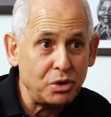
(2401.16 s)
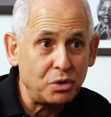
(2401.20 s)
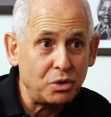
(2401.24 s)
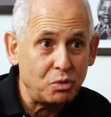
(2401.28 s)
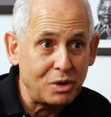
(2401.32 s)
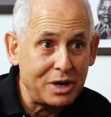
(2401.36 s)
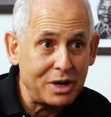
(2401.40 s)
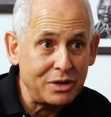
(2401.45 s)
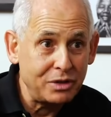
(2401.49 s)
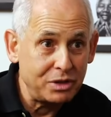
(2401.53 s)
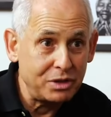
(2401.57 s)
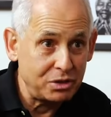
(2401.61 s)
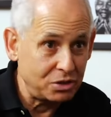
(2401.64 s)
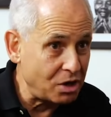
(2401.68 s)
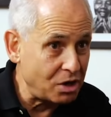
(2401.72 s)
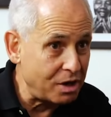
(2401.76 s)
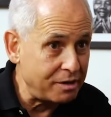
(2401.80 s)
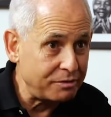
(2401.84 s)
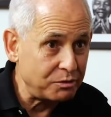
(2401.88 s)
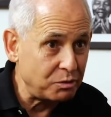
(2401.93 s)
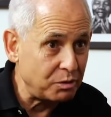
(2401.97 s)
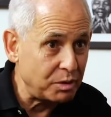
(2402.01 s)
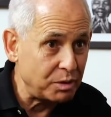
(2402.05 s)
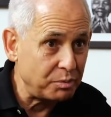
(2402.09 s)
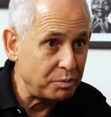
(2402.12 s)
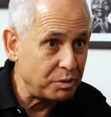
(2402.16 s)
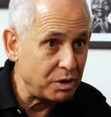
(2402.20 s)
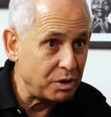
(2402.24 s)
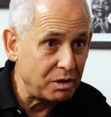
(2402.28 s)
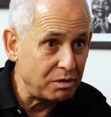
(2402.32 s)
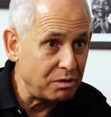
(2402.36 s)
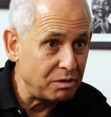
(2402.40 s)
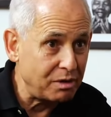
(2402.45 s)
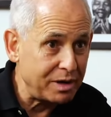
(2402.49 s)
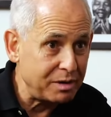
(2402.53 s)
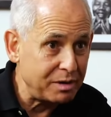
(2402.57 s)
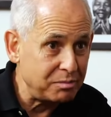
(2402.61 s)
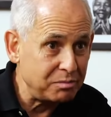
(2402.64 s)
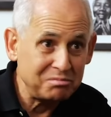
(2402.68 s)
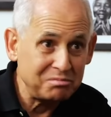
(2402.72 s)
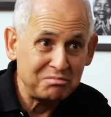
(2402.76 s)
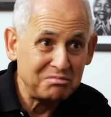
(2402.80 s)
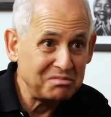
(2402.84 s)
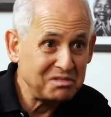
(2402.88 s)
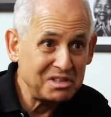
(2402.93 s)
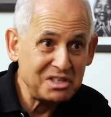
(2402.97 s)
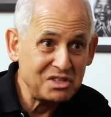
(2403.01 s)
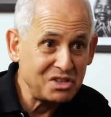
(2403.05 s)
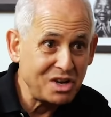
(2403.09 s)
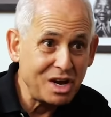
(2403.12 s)
that'll run the software program,
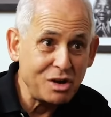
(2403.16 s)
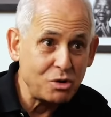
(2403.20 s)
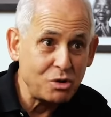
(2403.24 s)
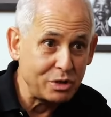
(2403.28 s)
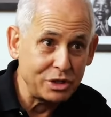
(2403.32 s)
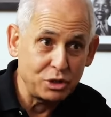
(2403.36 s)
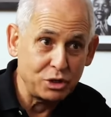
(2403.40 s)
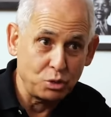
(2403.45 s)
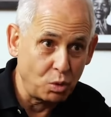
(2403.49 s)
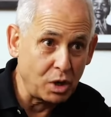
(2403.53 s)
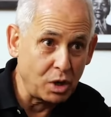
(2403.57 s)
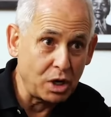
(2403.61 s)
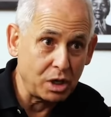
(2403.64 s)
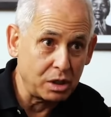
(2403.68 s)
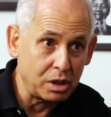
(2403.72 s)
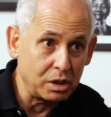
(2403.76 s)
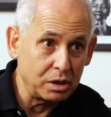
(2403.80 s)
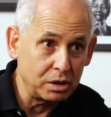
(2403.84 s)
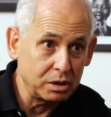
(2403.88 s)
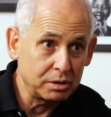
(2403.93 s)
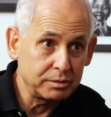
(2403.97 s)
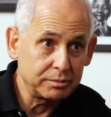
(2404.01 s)
it's not going to work.